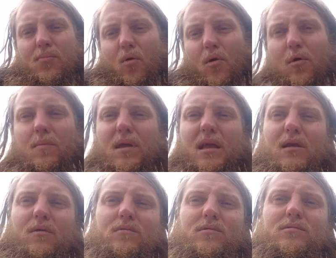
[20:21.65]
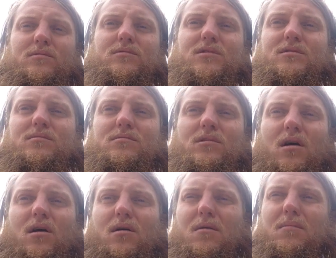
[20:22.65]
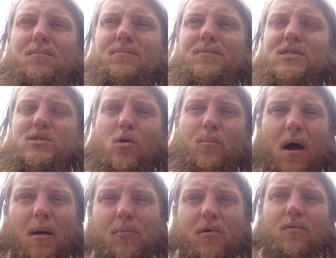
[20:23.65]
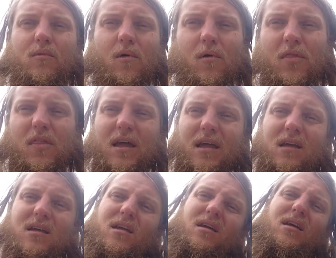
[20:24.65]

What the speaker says: poor me soap opera role thing,